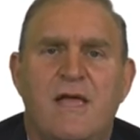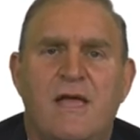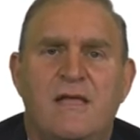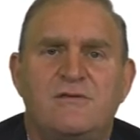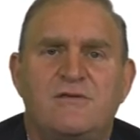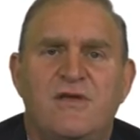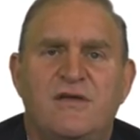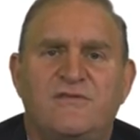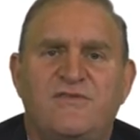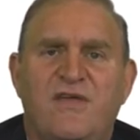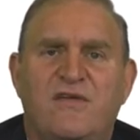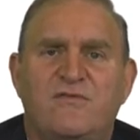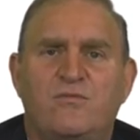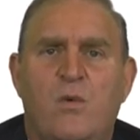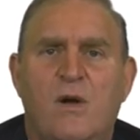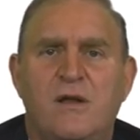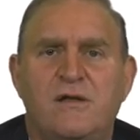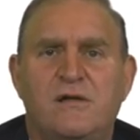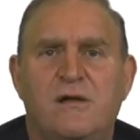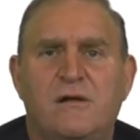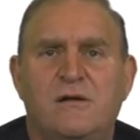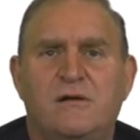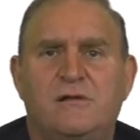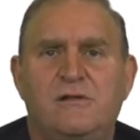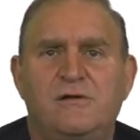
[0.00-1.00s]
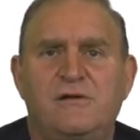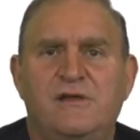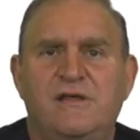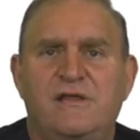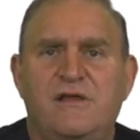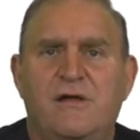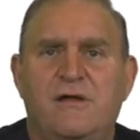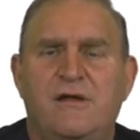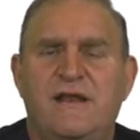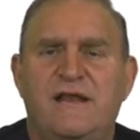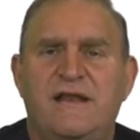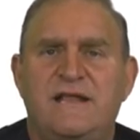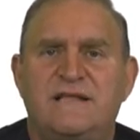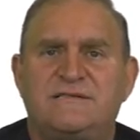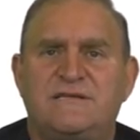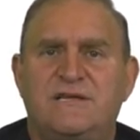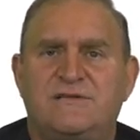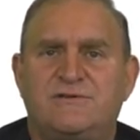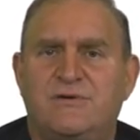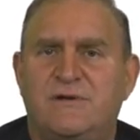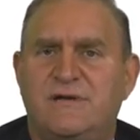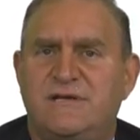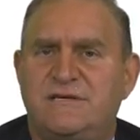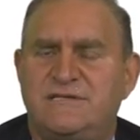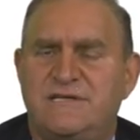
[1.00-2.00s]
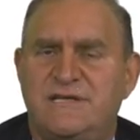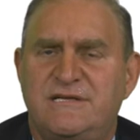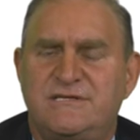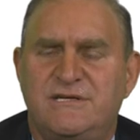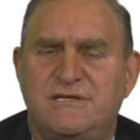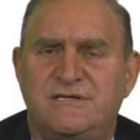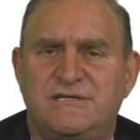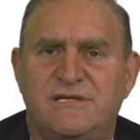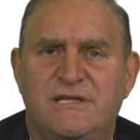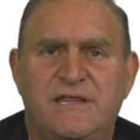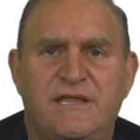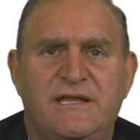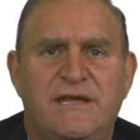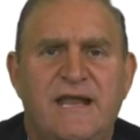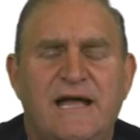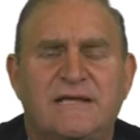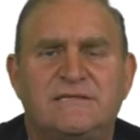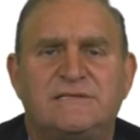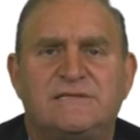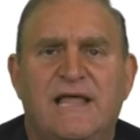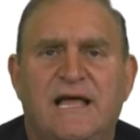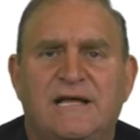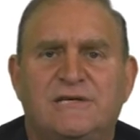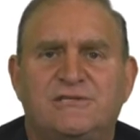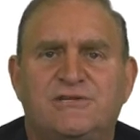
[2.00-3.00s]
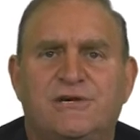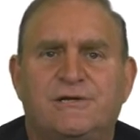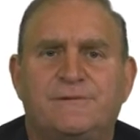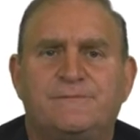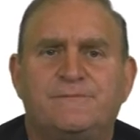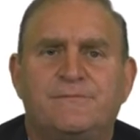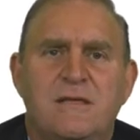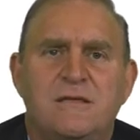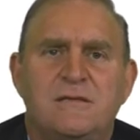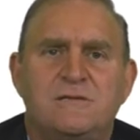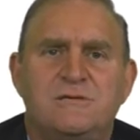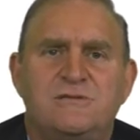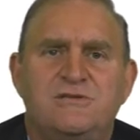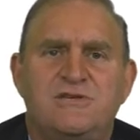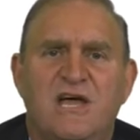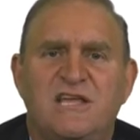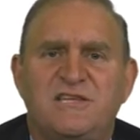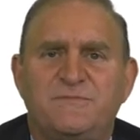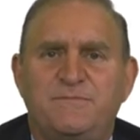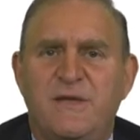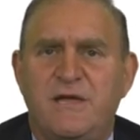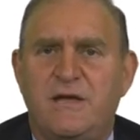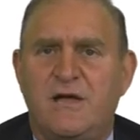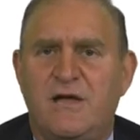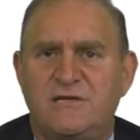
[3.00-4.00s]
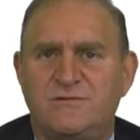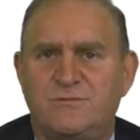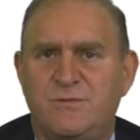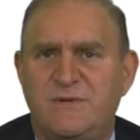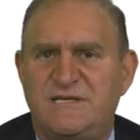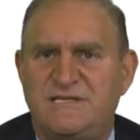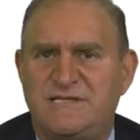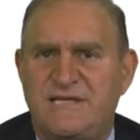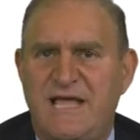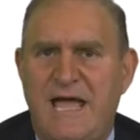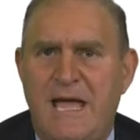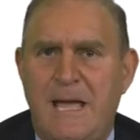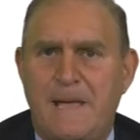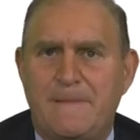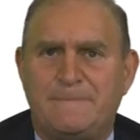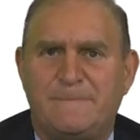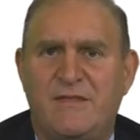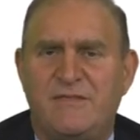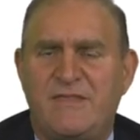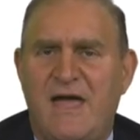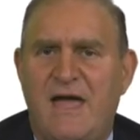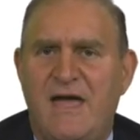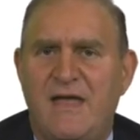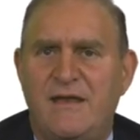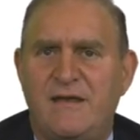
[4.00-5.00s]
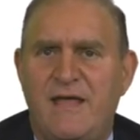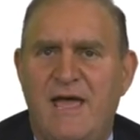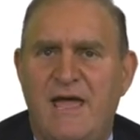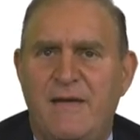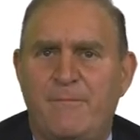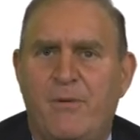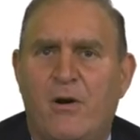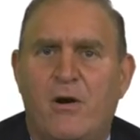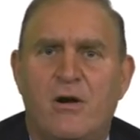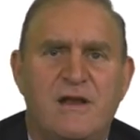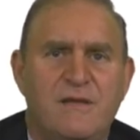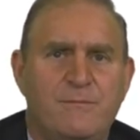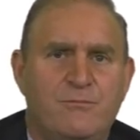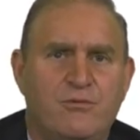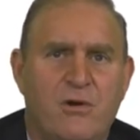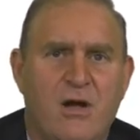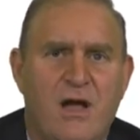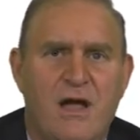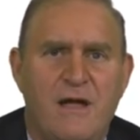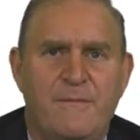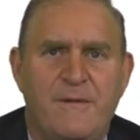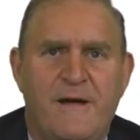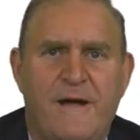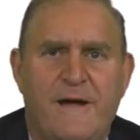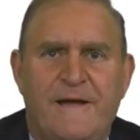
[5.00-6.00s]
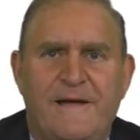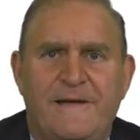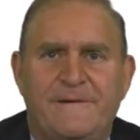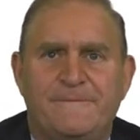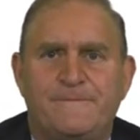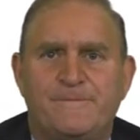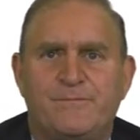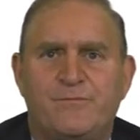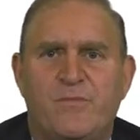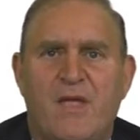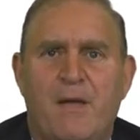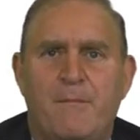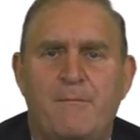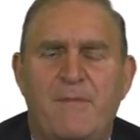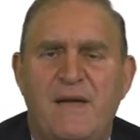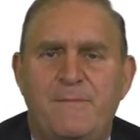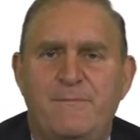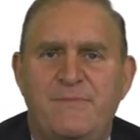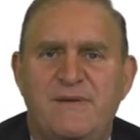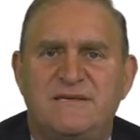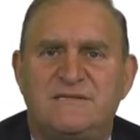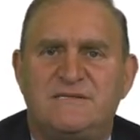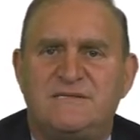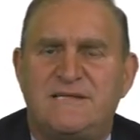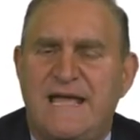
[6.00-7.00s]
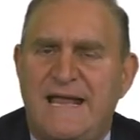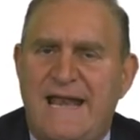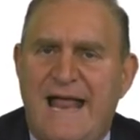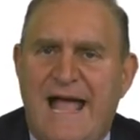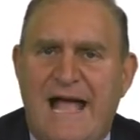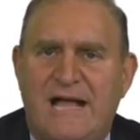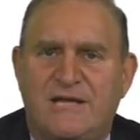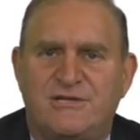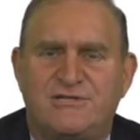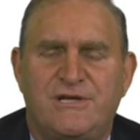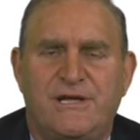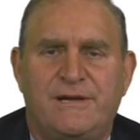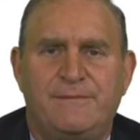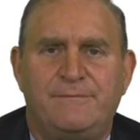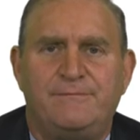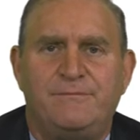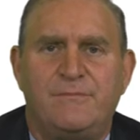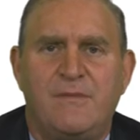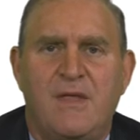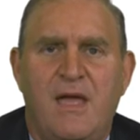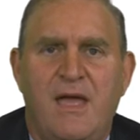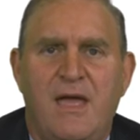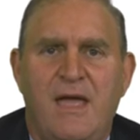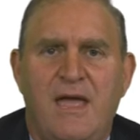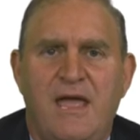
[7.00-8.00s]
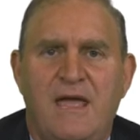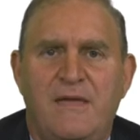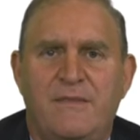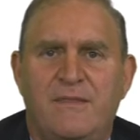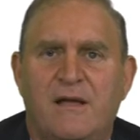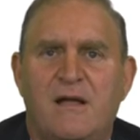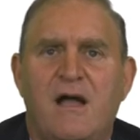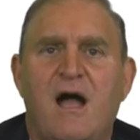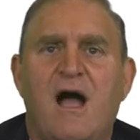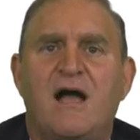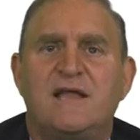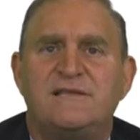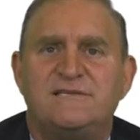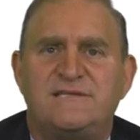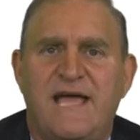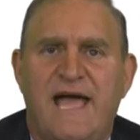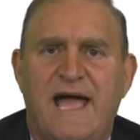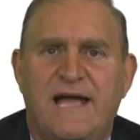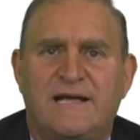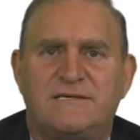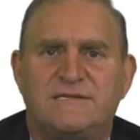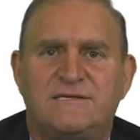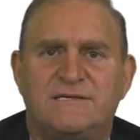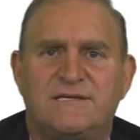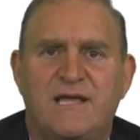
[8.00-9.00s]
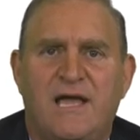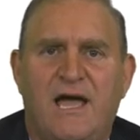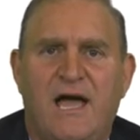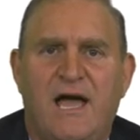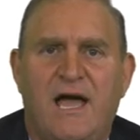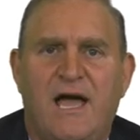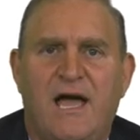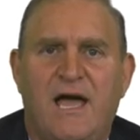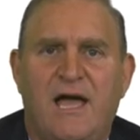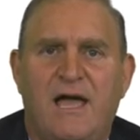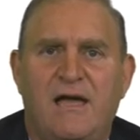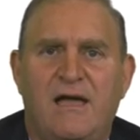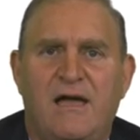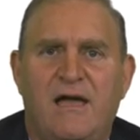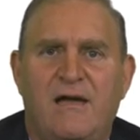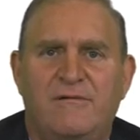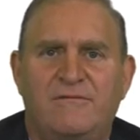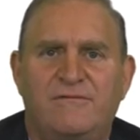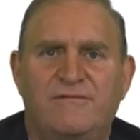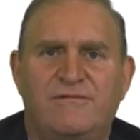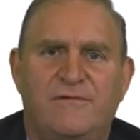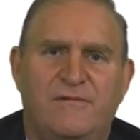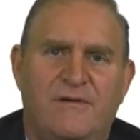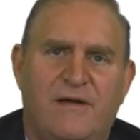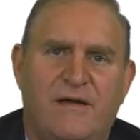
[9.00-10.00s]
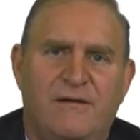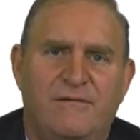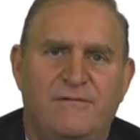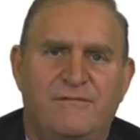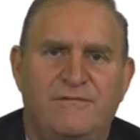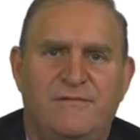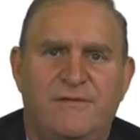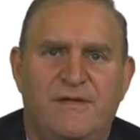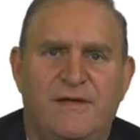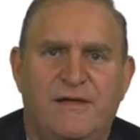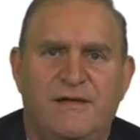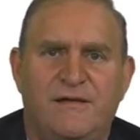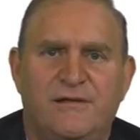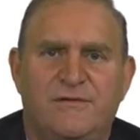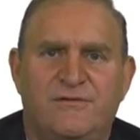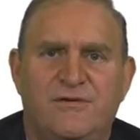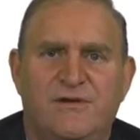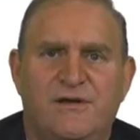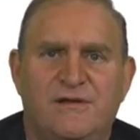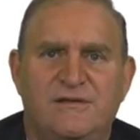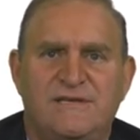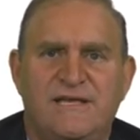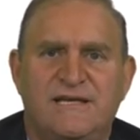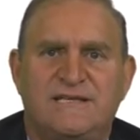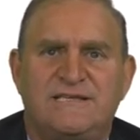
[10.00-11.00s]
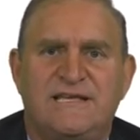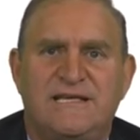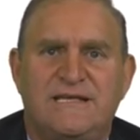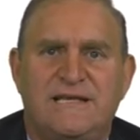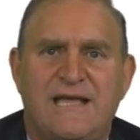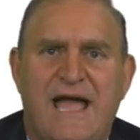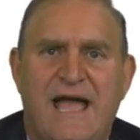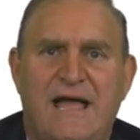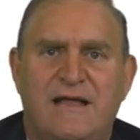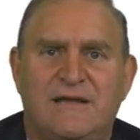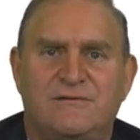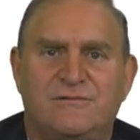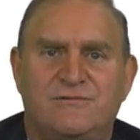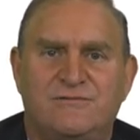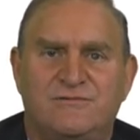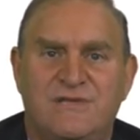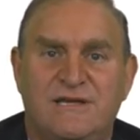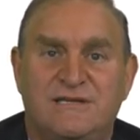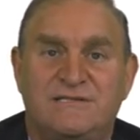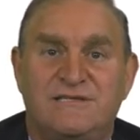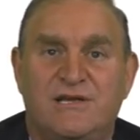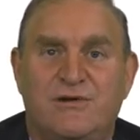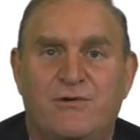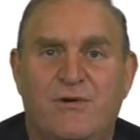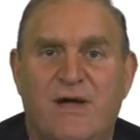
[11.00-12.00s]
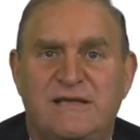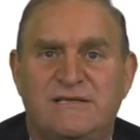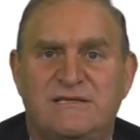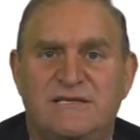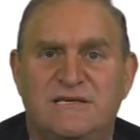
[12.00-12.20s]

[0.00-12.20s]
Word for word: just as one concluding note and as a transition to the next lecture, just because we say that a party primary might be state action in the context uh, of, of the sort of Dixie cat, Dixiecrat